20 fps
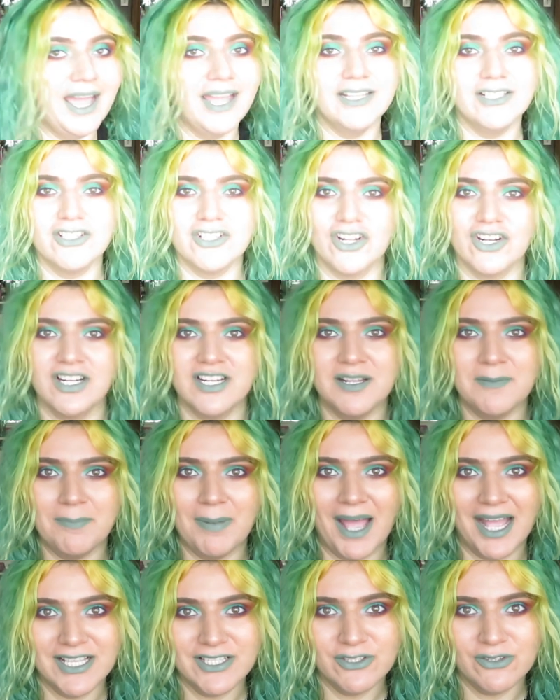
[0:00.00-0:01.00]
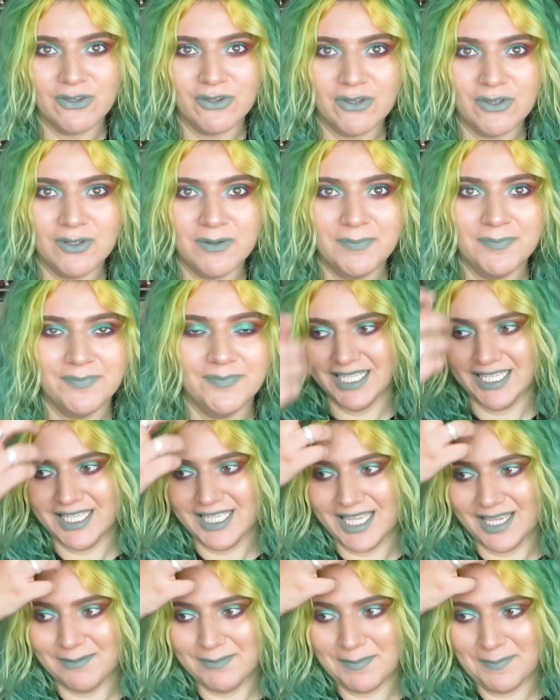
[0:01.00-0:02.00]
I started a puzzle.
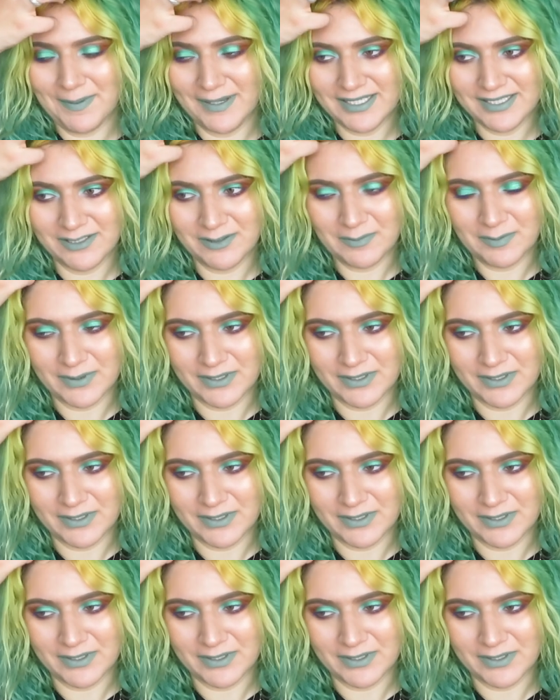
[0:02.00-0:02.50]
Yeah, I'm a puzzle